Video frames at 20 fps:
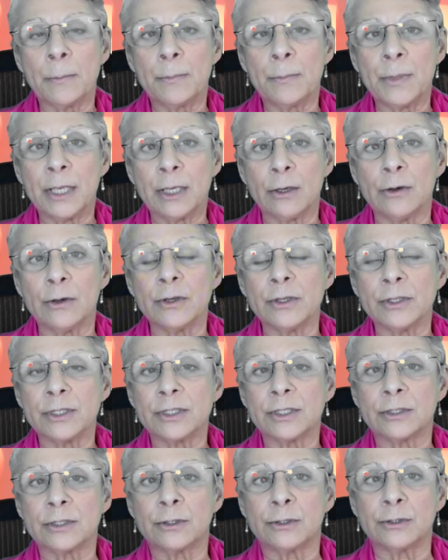
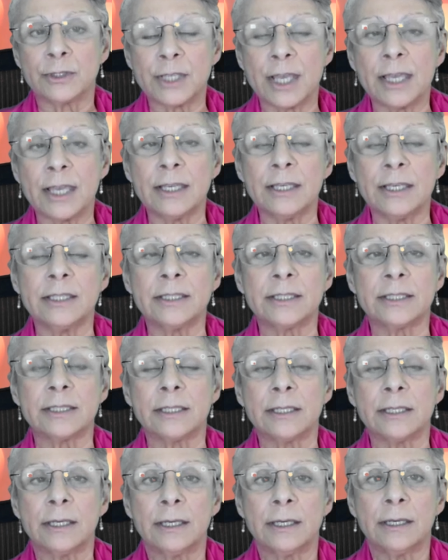Because
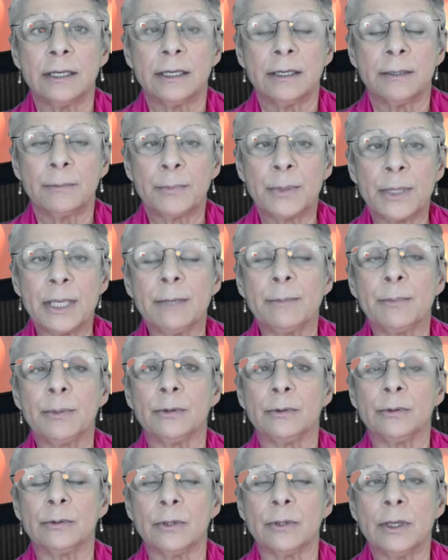today's
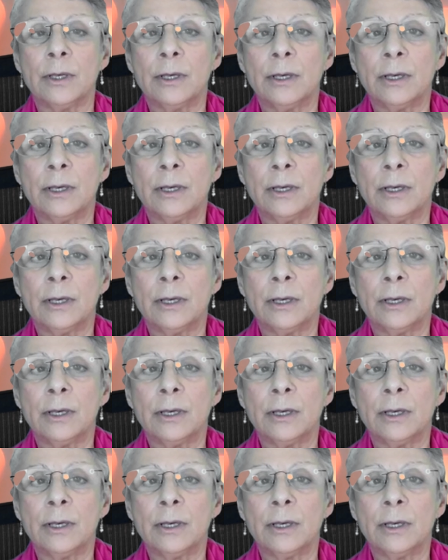people